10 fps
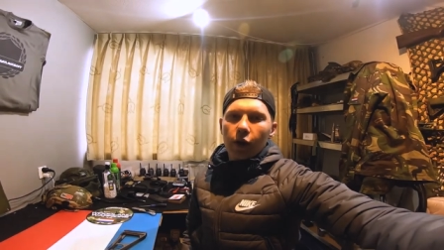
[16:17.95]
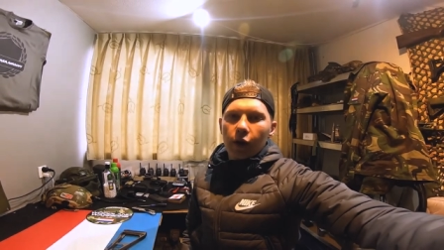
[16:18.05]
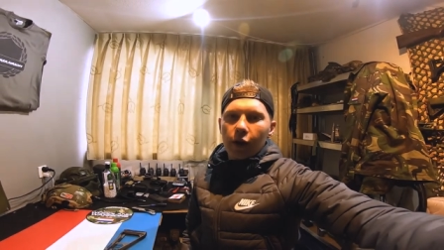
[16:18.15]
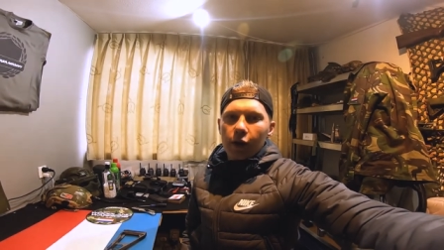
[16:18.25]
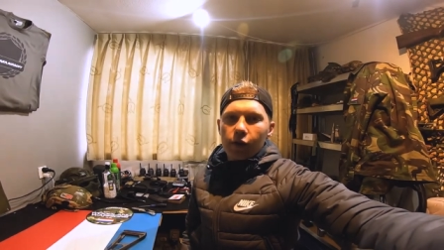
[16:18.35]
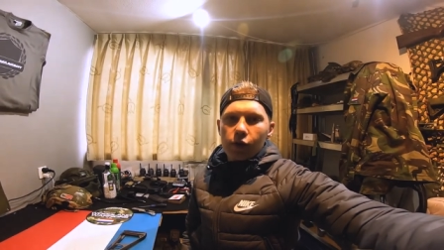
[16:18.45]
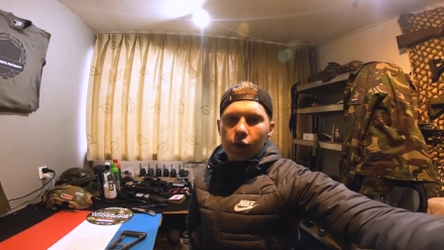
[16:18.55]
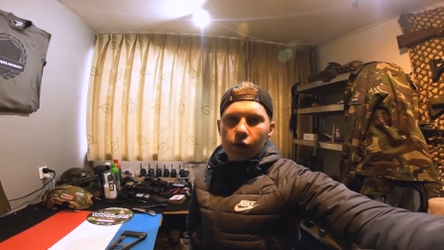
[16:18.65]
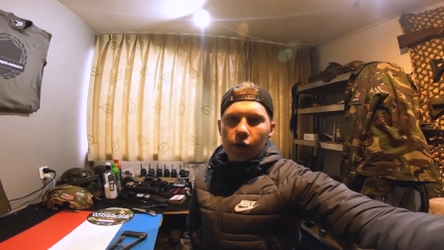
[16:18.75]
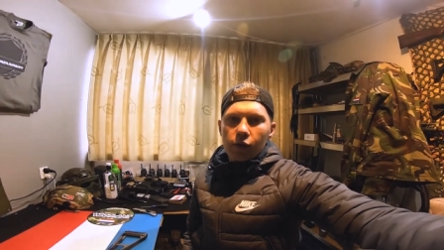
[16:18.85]
I can't
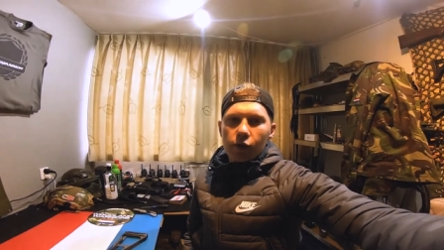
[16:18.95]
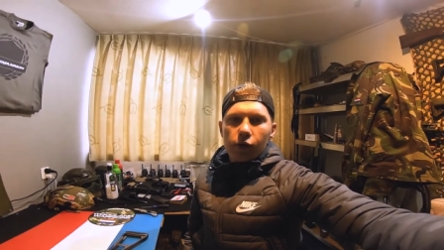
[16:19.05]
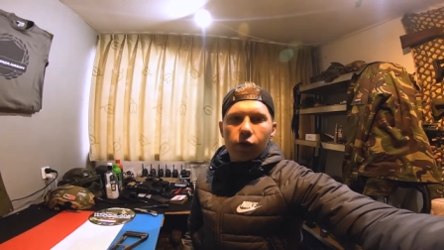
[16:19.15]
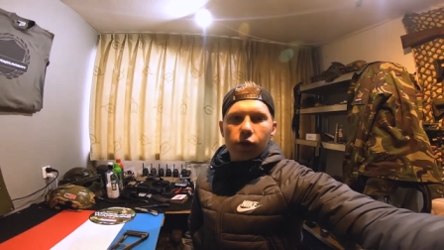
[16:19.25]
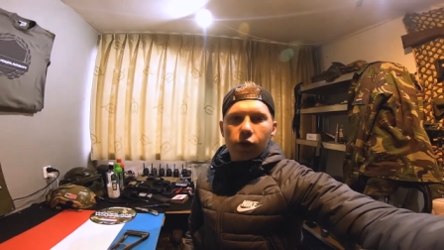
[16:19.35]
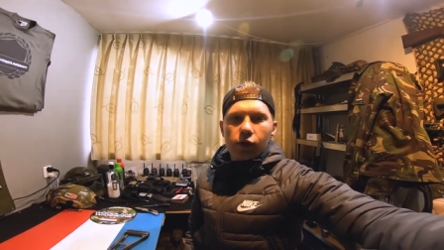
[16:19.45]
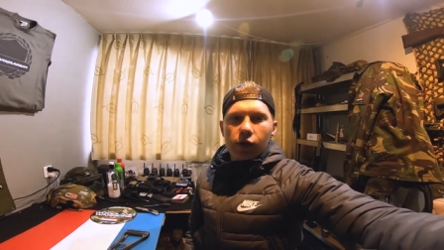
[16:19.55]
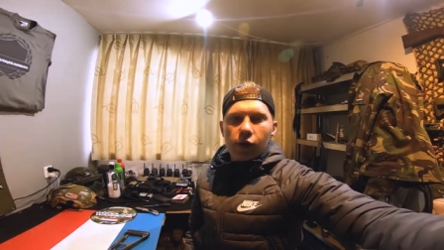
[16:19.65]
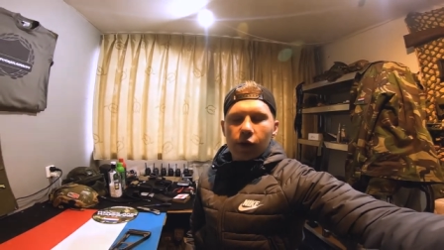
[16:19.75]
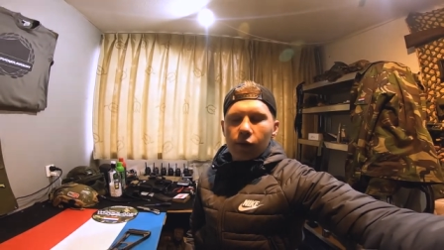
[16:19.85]
show that to you
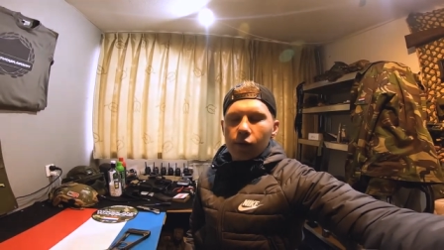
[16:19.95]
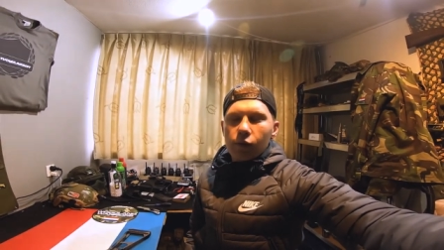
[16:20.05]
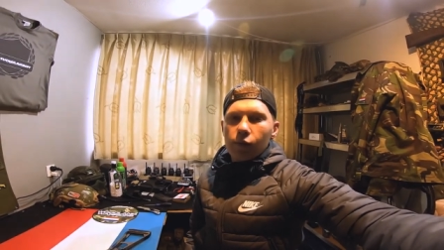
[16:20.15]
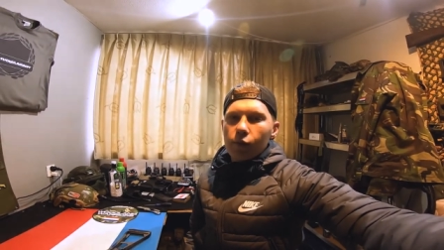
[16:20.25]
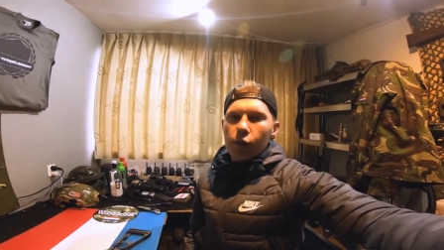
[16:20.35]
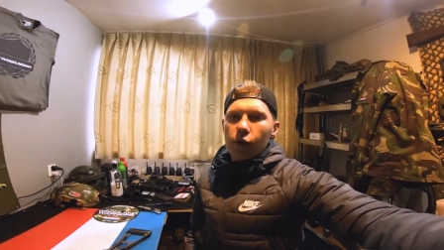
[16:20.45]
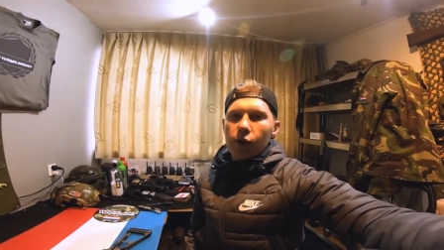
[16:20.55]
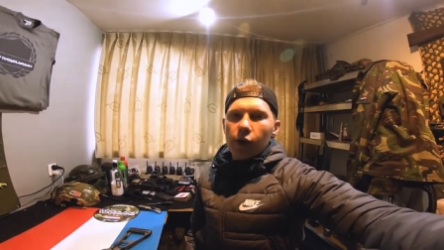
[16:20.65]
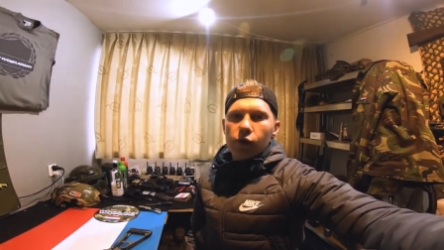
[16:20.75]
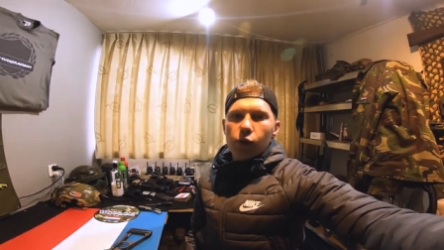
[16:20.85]
just yet, but
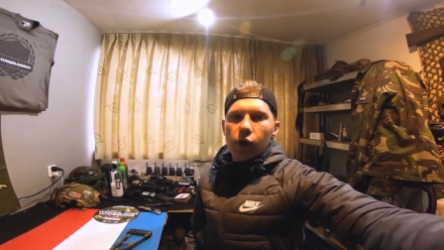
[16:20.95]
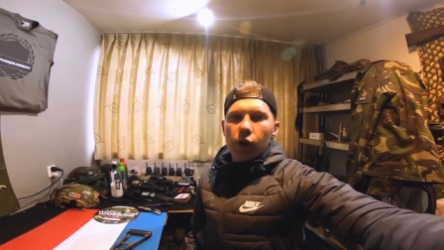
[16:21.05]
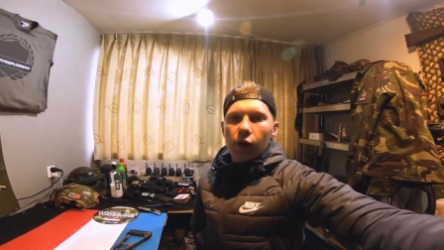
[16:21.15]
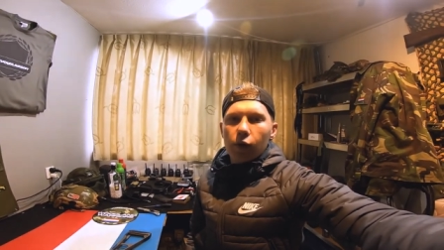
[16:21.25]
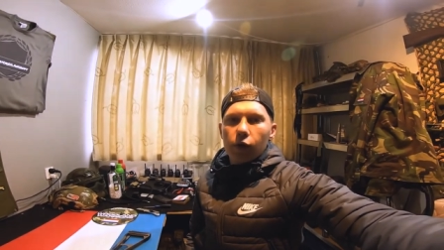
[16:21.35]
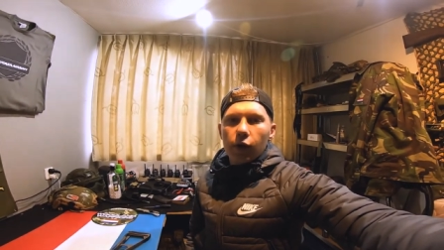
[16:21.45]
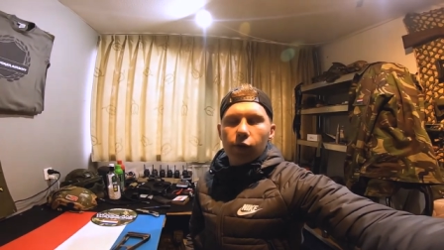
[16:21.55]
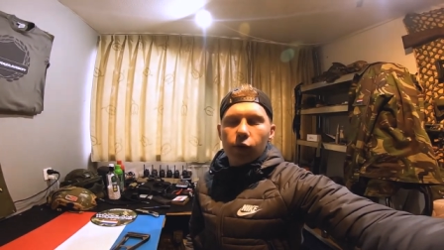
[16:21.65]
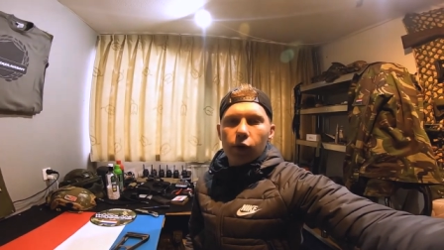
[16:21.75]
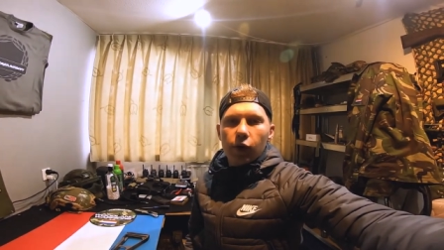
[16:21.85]
next week I will
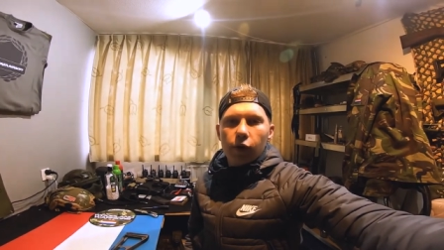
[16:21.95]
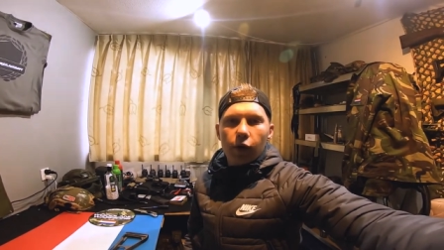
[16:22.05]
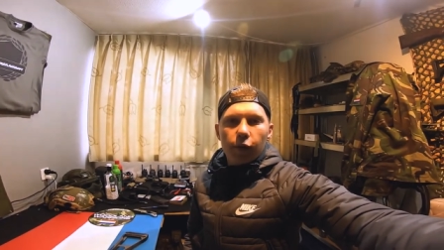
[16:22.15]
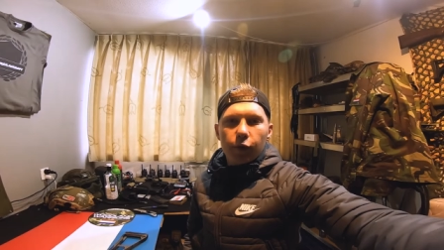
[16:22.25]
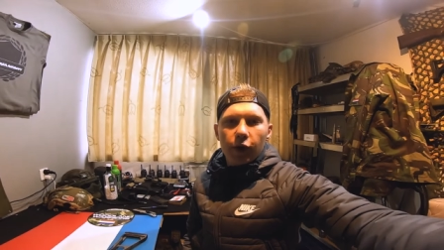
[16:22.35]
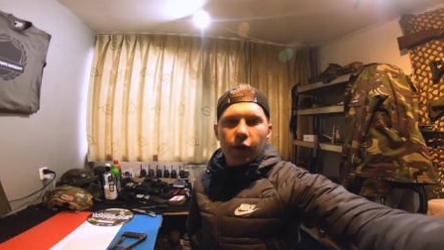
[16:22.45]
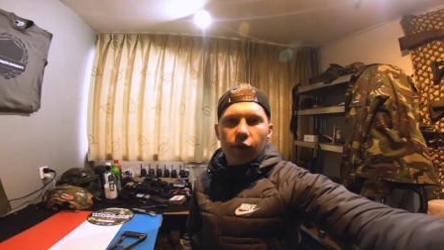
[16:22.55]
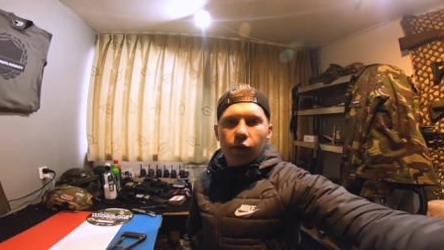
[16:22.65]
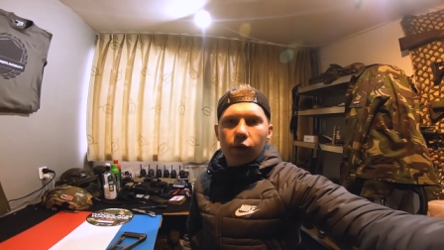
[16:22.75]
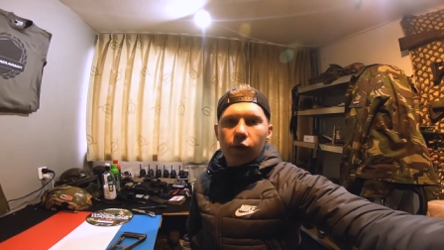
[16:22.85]
give you a little
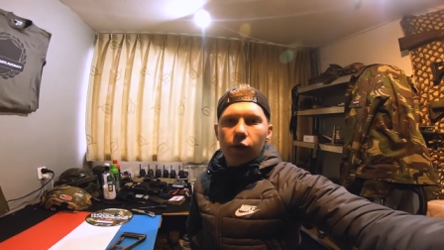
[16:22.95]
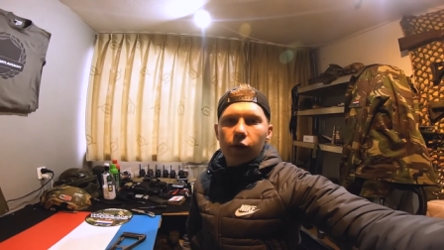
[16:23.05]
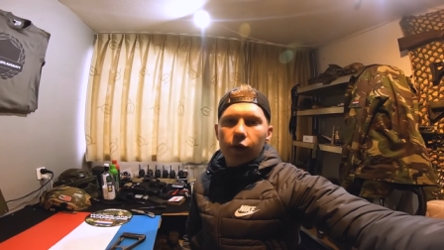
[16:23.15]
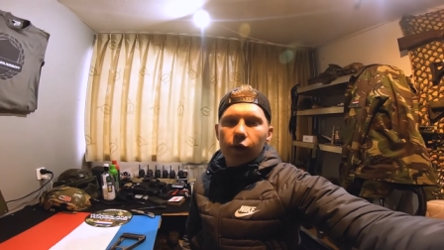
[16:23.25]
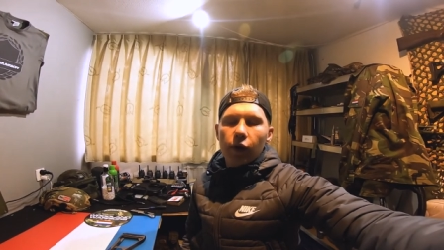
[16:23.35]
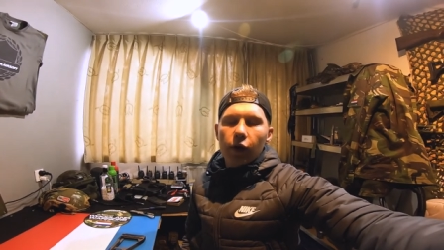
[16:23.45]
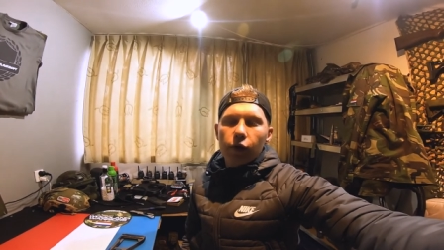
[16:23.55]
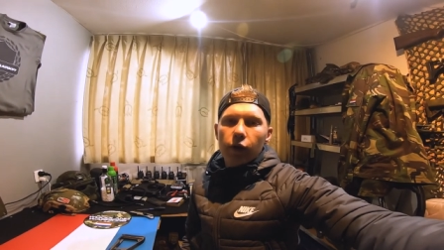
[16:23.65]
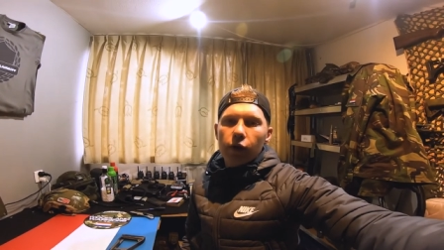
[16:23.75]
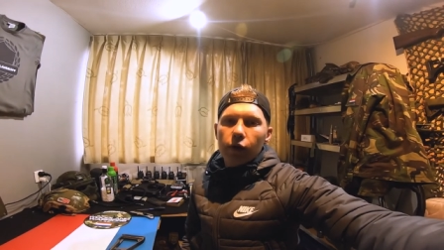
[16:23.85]
update on how
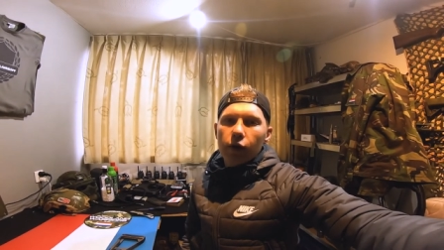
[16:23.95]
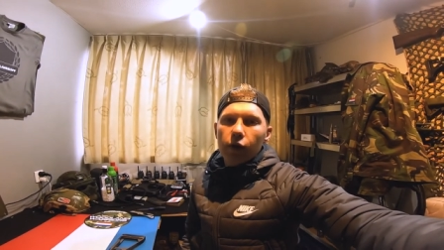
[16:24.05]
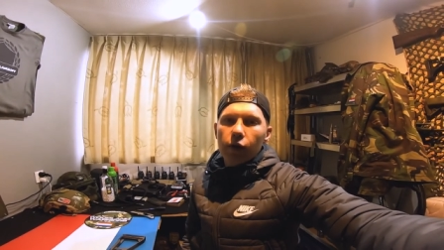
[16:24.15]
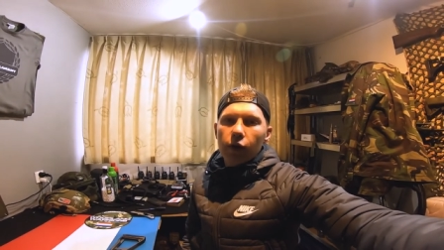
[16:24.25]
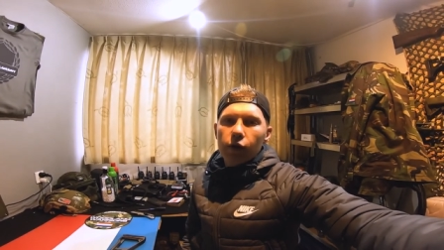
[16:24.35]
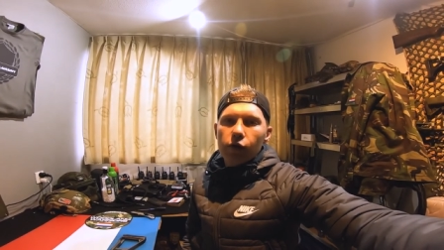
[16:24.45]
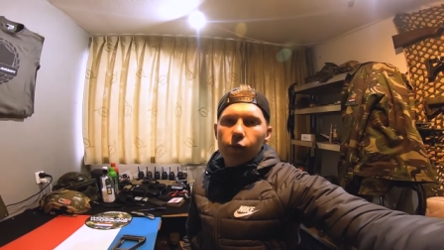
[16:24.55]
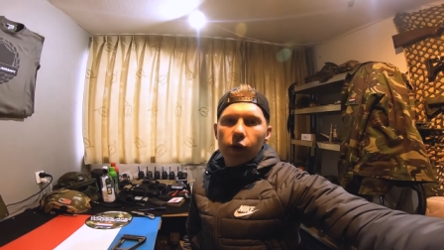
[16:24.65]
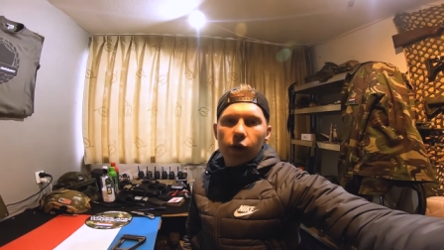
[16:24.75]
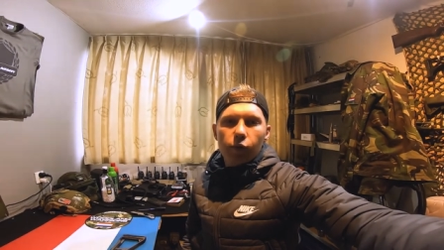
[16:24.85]
the gun is
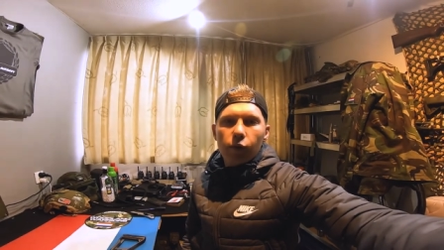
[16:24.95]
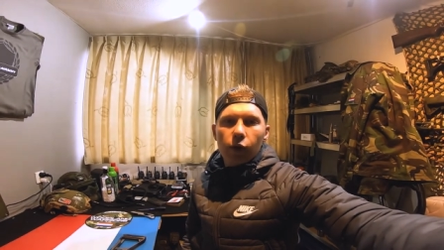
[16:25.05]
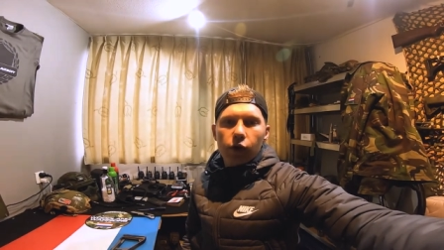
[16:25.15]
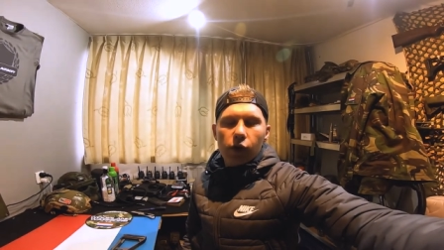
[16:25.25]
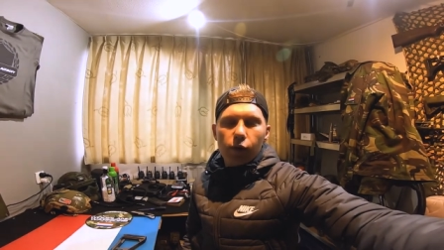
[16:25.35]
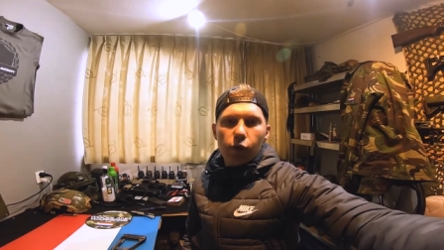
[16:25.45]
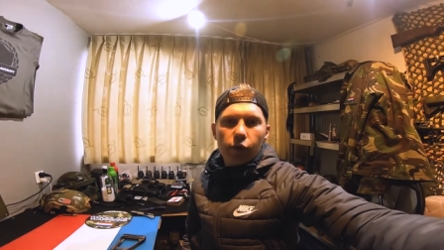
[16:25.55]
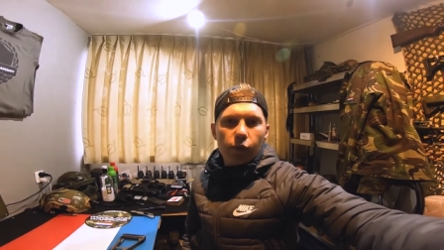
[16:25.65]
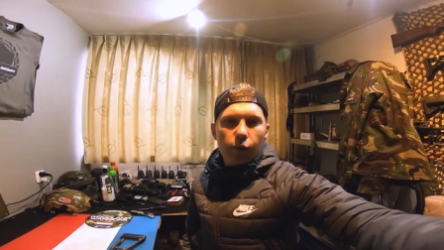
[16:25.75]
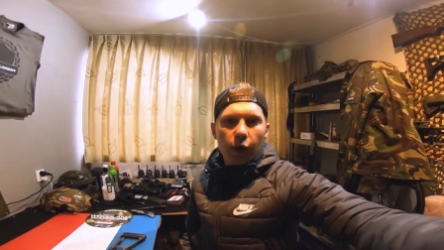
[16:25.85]
being
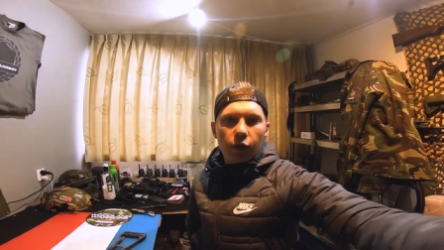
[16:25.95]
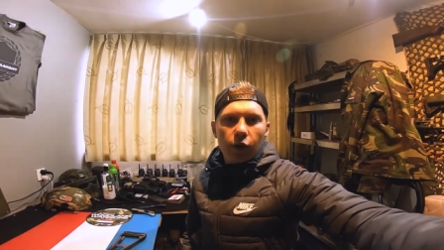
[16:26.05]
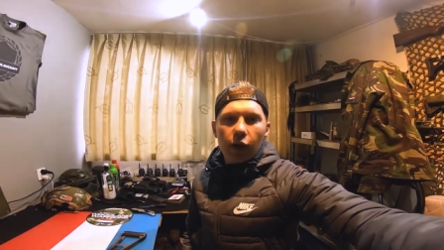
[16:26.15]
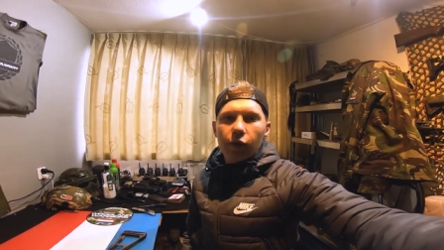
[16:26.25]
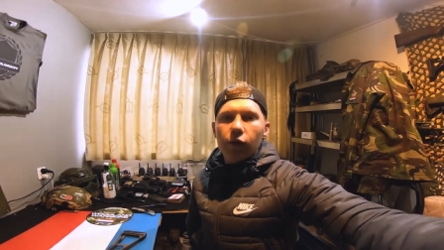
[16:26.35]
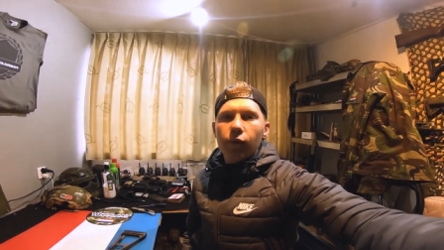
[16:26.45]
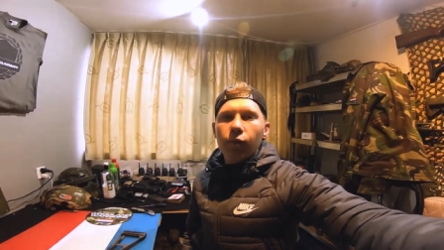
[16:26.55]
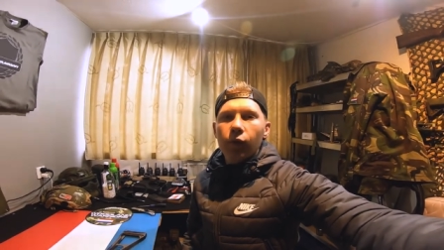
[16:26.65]
assembled back together.